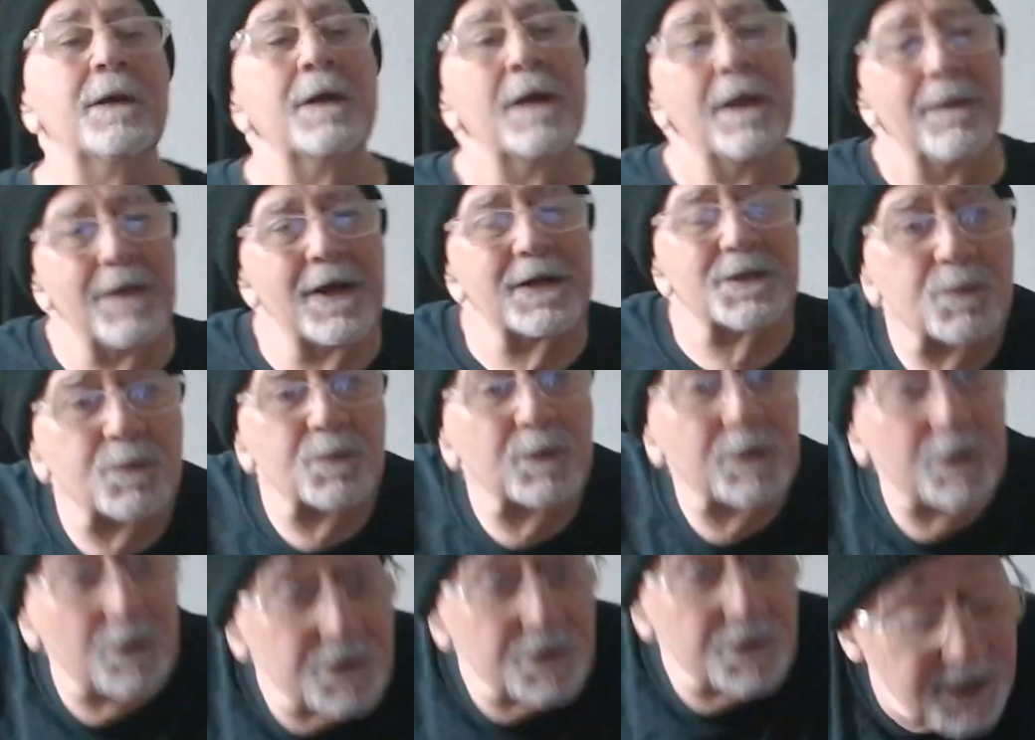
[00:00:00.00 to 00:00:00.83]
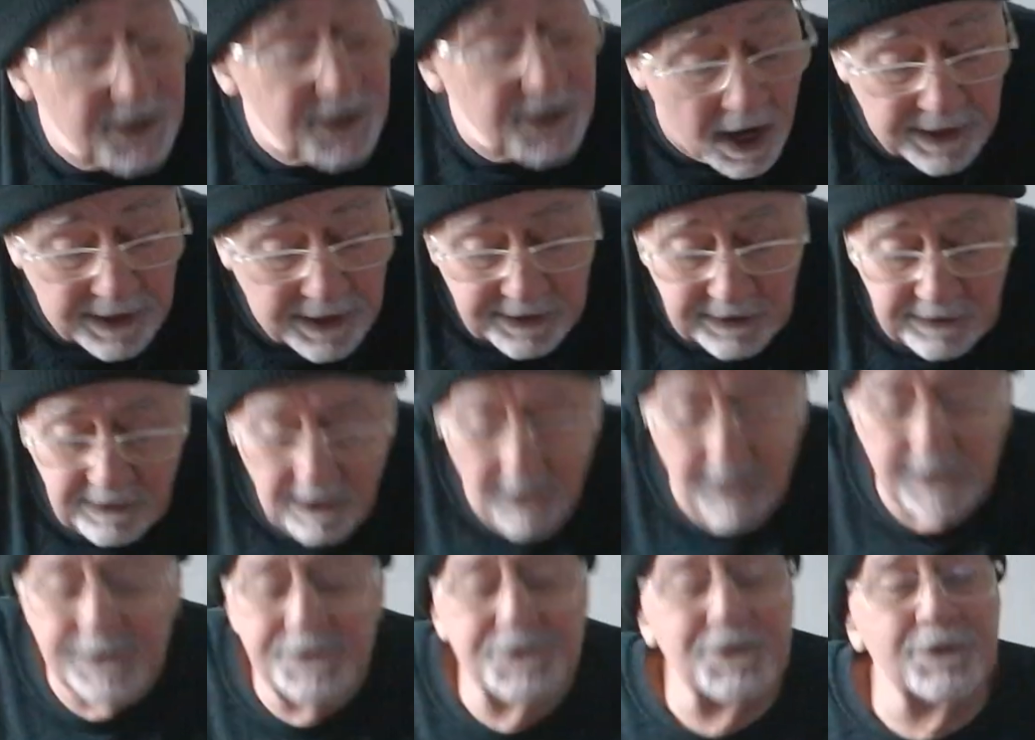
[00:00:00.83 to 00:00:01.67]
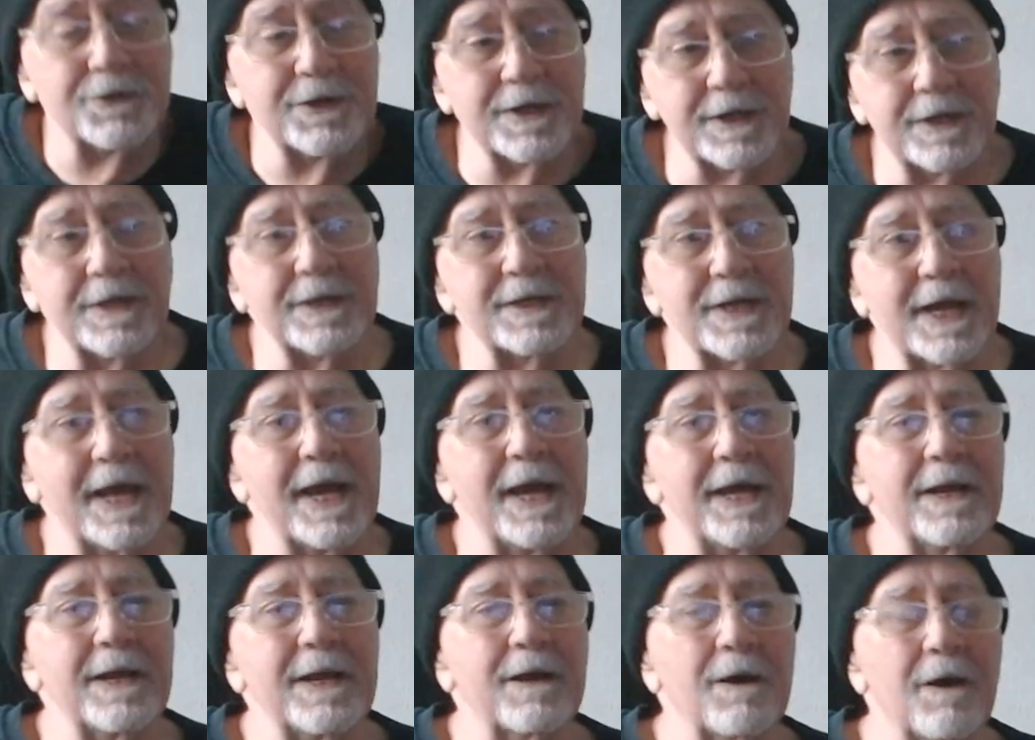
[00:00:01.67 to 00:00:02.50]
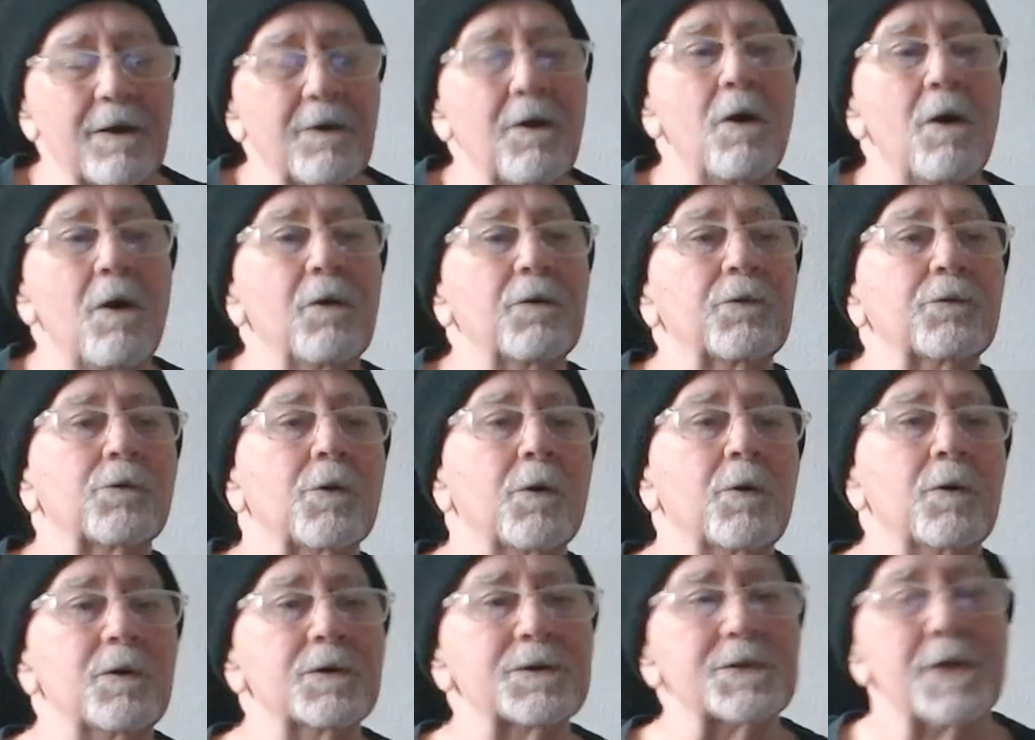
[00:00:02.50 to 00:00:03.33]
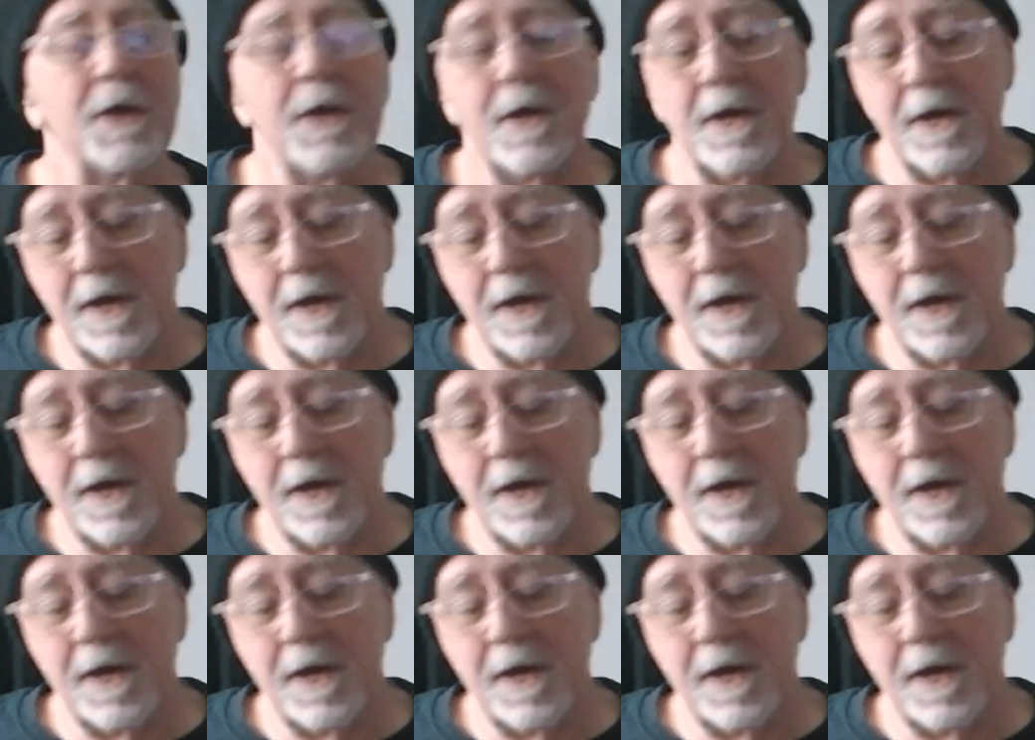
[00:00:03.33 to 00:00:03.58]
That's what those dotted lines are indicating on all the rolls.